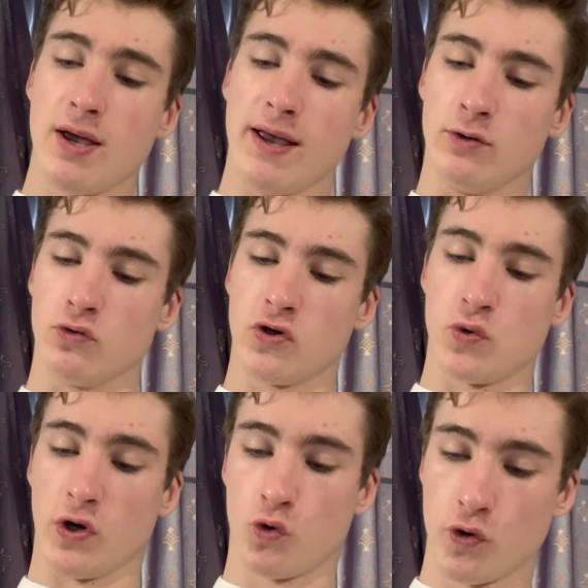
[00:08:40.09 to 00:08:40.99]
in order
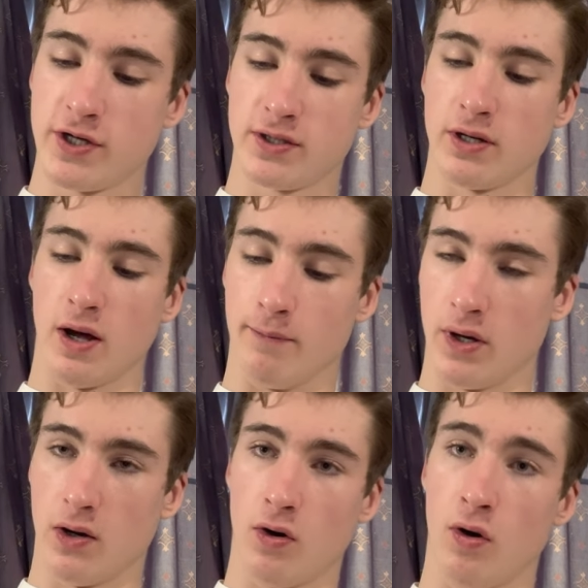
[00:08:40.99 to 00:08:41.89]
to increase the
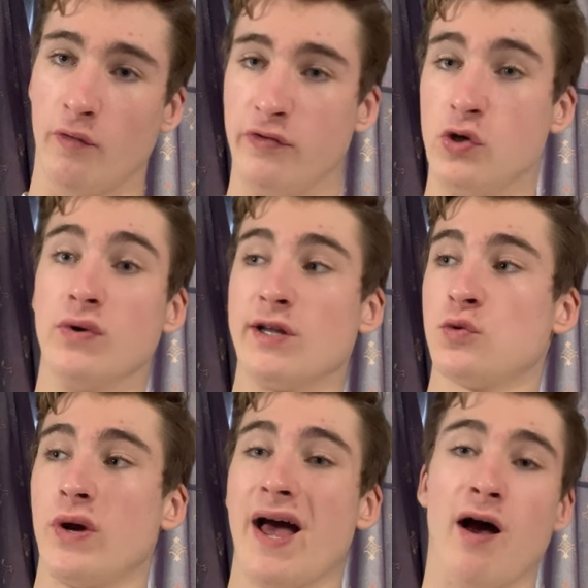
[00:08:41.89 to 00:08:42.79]
number of
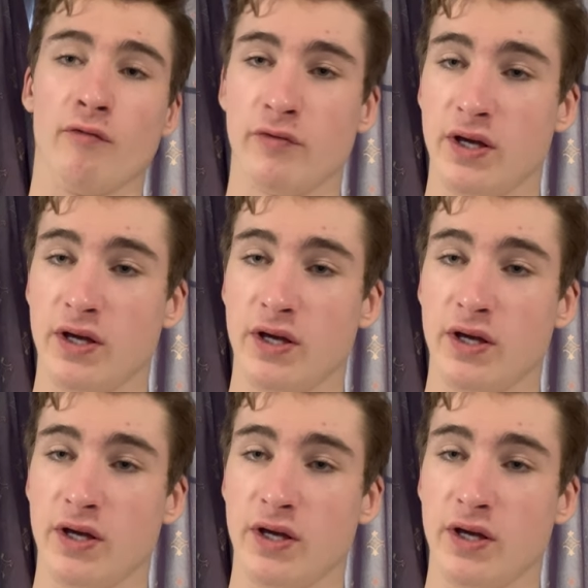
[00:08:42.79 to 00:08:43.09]
units we have,